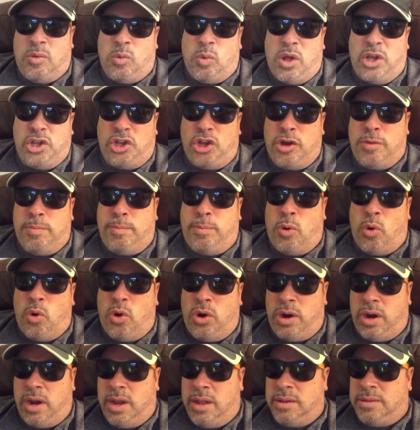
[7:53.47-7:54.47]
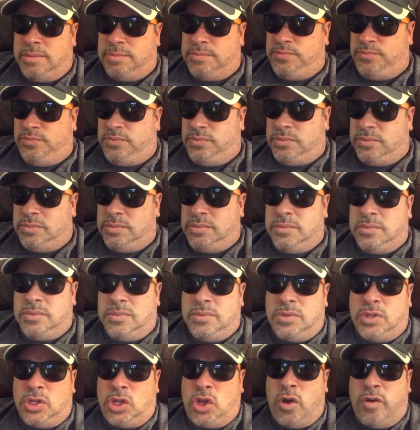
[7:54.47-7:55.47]
while you're bored,
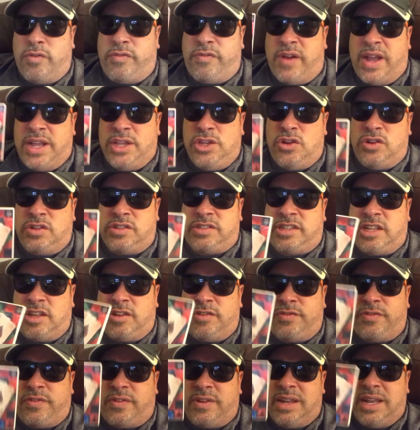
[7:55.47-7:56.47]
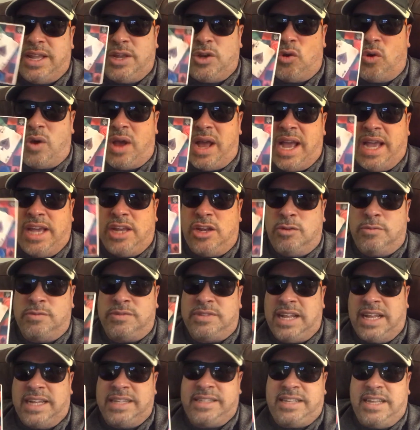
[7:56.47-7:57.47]
go find yourself little
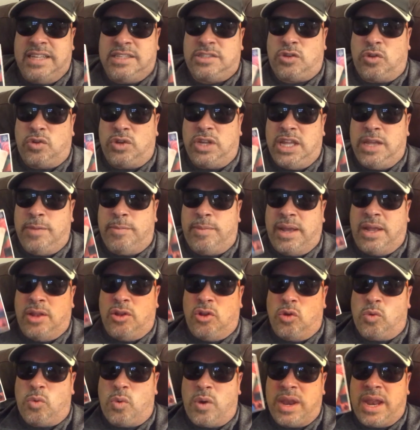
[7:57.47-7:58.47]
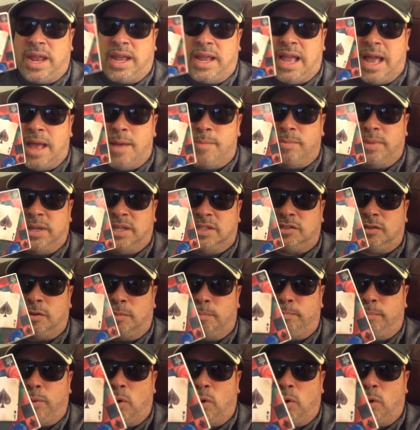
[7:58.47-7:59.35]
items like this on eBay. Look what I got me, some